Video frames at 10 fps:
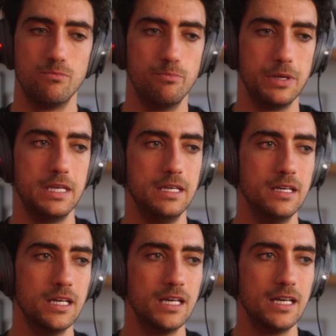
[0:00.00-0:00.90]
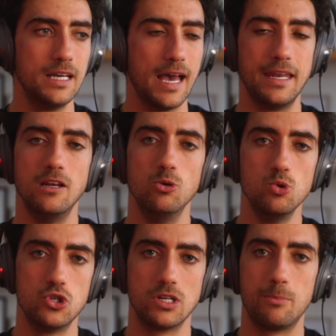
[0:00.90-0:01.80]
be an
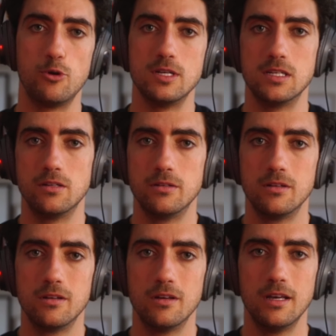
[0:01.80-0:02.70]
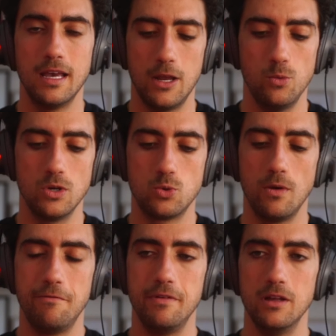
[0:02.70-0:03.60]
illusion, a prison in which we
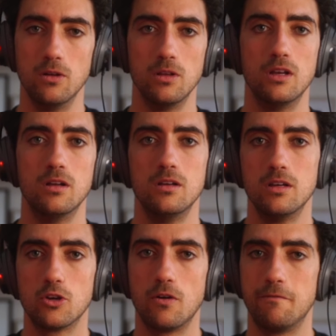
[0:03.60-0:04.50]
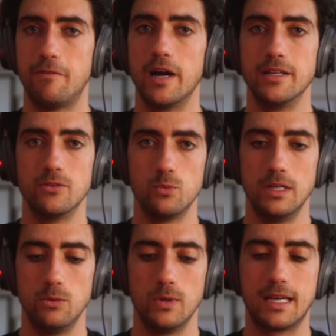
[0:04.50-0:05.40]
feel confined,
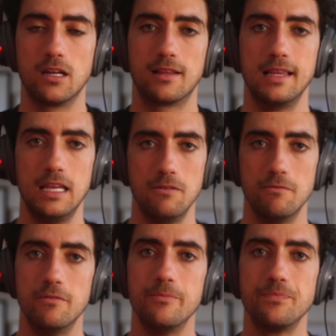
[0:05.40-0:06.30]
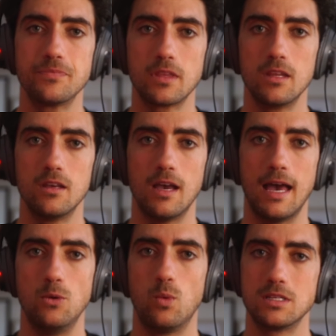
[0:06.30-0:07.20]
we cannot leave.
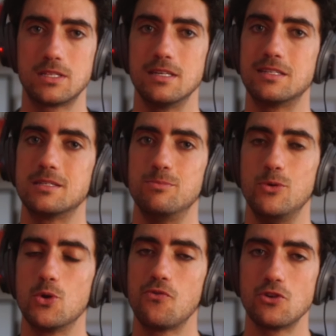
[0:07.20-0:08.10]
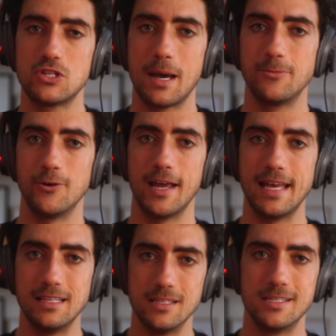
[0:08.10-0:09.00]
And once this beautiful chapter
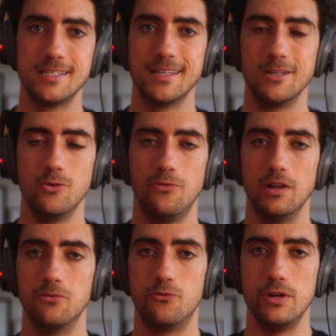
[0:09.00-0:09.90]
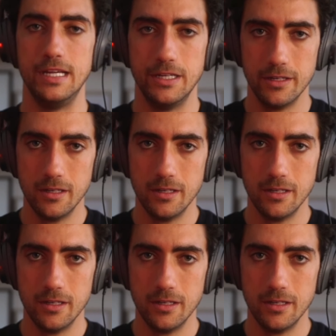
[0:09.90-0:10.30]
ends, you feel freed.